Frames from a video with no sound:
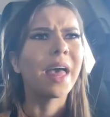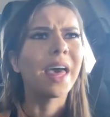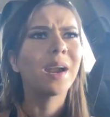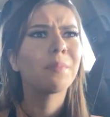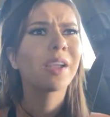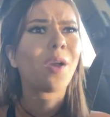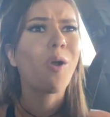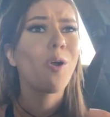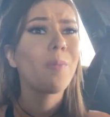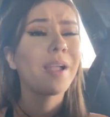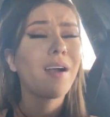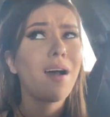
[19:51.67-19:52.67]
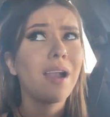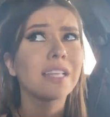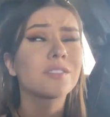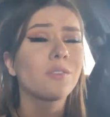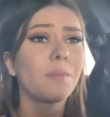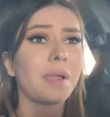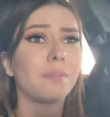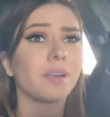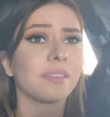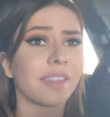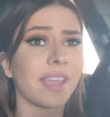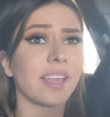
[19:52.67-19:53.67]
And I'm like, oh my God, it's from my
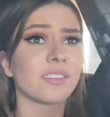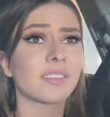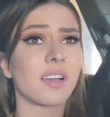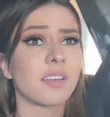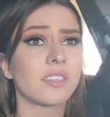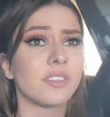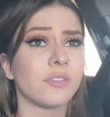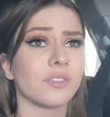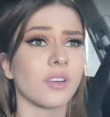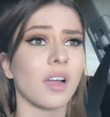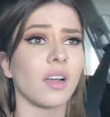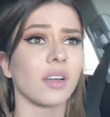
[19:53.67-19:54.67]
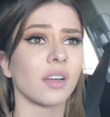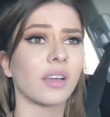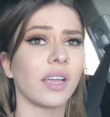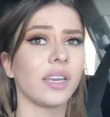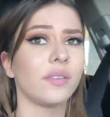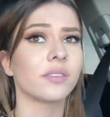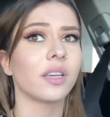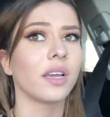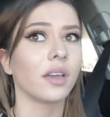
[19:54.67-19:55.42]
birthday. I just got too drunk. And he was like,